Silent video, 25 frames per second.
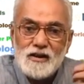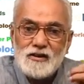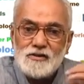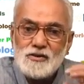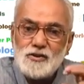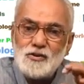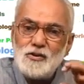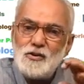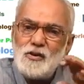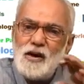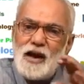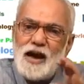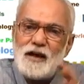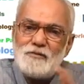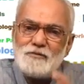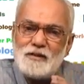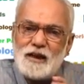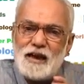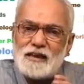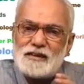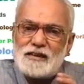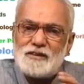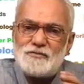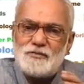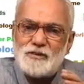So you have
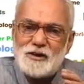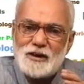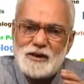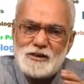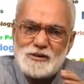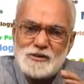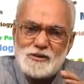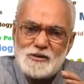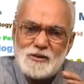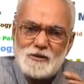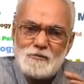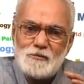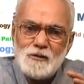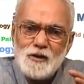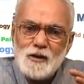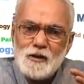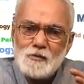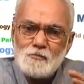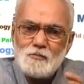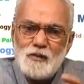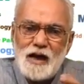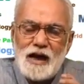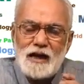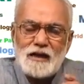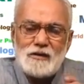classification of
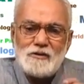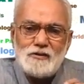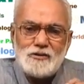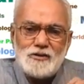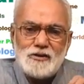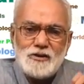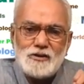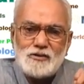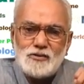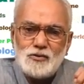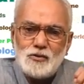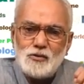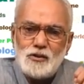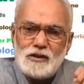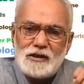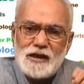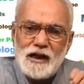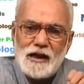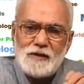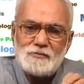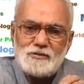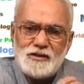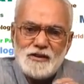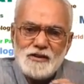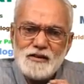microlithic tool
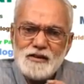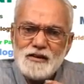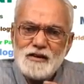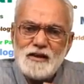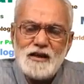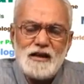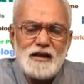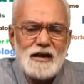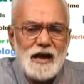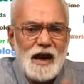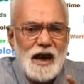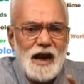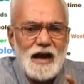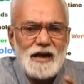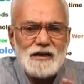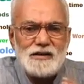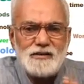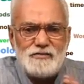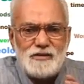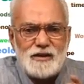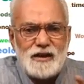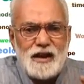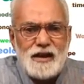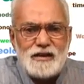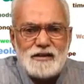types in a large
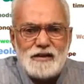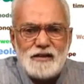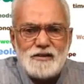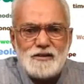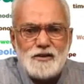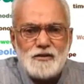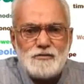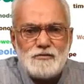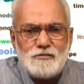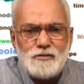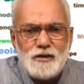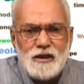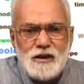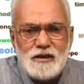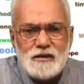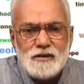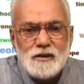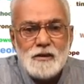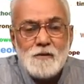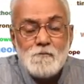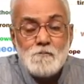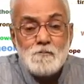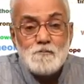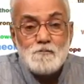varieties of ways,